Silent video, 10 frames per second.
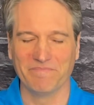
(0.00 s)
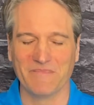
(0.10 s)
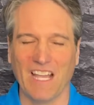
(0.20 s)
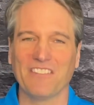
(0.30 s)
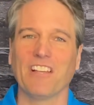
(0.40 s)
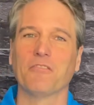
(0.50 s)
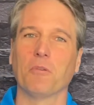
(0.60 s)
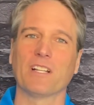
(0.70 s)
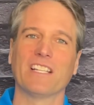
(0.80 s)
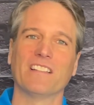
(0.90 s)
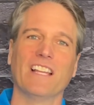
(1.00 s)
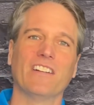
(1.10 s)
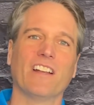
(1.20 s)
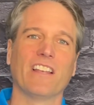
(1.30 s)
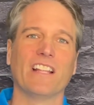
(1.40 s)
As I was working
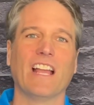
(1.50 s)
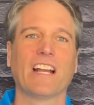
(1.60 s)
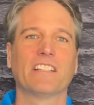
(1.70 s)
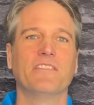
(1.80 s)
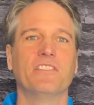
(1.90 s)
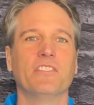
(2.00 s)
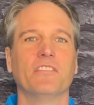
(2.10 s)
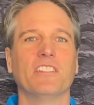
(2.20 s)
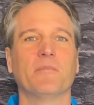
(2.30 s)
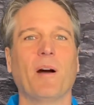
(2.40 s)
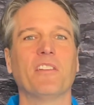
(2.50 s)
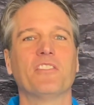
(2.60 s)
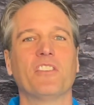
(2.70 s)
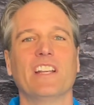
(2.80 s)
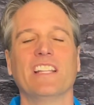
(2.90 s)
later on an active shooter response
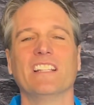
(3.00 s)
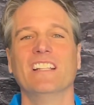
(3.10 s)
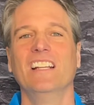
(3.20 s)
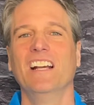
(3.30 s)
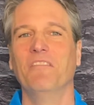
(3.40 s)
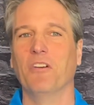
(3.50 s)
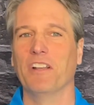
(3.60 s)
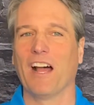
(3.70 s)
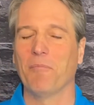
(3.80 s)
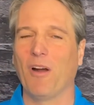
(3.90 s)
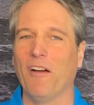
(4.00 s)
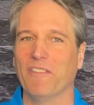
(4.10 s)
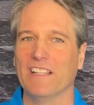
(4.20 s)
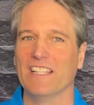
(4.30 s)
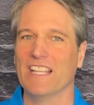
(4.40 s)
training for a
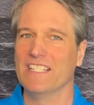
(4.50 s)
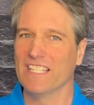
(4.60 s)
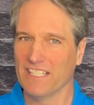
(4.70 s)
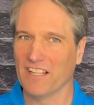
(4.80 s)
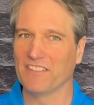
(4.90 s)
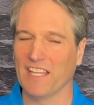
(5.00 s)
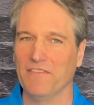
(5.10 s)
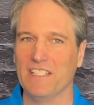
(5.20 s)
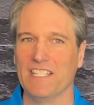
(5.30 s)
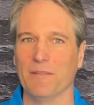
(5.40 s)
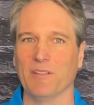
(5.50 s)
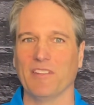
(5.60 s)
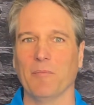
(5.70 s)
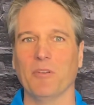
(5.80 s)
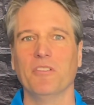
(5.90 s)
nonprofit that needed a safety team
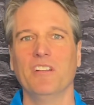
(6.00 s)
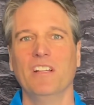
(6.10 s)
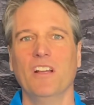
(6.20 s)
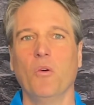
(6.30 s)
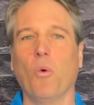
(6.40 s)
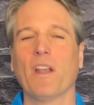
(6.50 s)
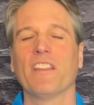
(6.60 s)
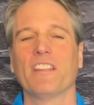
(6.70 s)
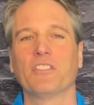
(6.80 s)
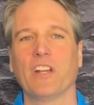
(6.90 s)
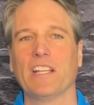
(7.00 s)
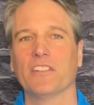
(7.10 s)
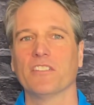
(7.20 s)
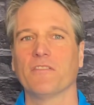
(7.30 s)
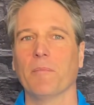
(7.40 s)
assembled, one of the
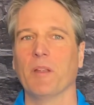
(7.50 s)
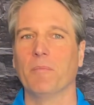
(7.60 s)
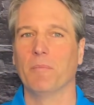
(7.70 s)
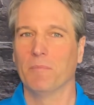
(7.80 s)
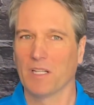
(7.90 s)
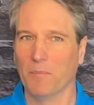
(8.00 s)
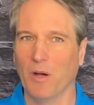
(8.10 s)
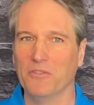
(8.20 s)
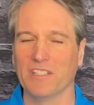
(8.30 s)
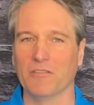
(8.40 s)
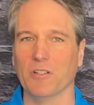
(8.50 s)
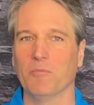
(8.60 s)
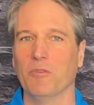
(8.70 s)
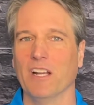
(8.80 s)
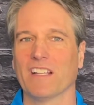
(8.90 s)
trainers from the Capozzi group,
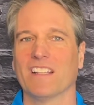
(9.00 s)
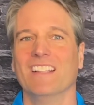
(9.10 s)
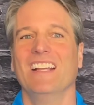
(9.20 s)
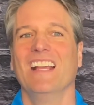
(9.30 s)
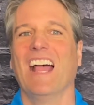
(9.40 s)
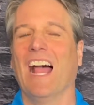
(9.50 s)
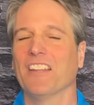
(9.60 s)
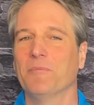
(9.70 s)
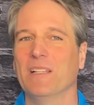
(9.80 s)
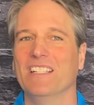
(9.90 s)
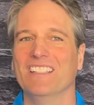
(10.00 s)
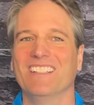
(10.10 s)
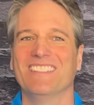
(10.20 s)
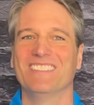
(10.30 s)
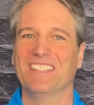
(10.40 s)
Rick, asked me
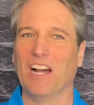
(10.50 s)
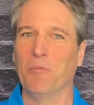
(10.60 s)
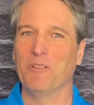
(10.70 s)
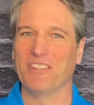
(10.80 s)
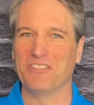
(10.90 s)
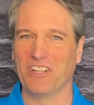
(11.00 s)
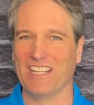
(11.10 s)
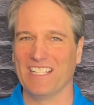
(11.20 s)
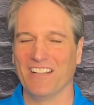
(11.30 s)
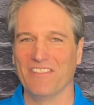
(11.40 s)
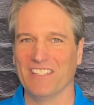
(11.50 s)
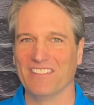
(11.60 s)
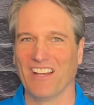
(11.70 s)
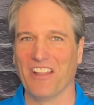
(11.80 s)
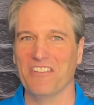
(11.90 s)
to help with the training of these
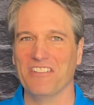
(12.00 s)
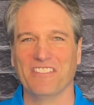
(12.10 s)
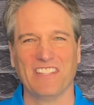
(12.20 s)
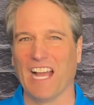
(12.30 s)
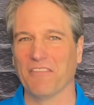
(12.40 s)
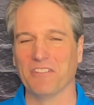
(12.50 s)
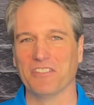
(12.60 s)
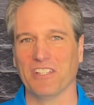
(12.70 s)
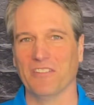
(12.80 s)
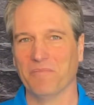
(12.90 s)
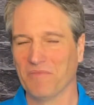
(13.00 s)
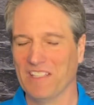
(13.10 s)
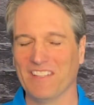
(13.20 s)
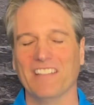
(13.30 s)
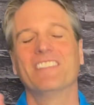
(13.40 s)
100 staff or so. He
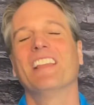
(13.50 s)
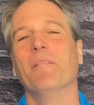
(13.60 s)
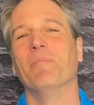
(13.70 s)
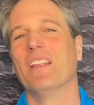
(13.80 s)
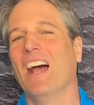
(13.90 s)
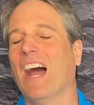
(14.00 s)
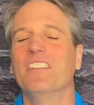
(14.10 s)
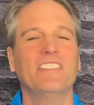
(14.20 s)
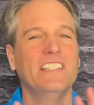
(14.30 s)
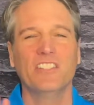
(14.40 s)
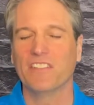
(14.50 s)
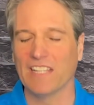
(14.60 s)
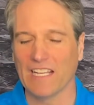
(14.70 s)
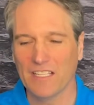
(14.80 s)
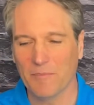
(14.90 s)
says, Tim, I just need you to
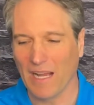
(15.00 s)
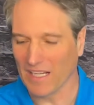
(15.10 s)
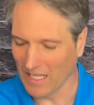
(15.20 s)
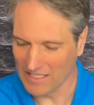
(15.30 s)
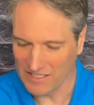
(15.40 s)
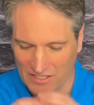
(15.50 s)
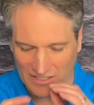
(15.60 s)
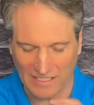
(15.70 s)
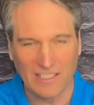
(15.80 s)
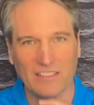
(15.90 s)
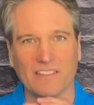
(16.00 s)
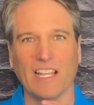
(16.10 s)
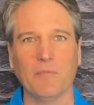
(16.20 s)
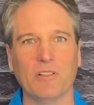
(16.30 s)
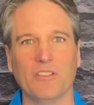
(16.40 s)
stand in the back. I need you to take these
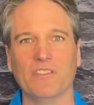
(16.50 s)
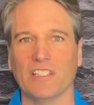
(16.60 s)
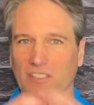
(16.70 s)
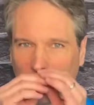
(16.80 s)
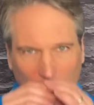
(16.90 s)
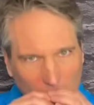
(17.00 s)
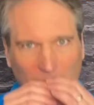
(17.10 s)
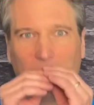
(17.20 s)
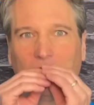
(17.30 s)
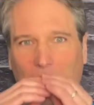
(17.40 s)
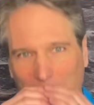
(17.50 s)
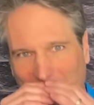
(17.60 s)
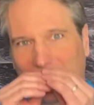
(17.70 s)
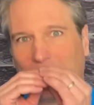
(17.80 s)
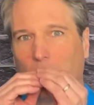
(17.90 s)
10 balloons and just blow them up. So I'm back there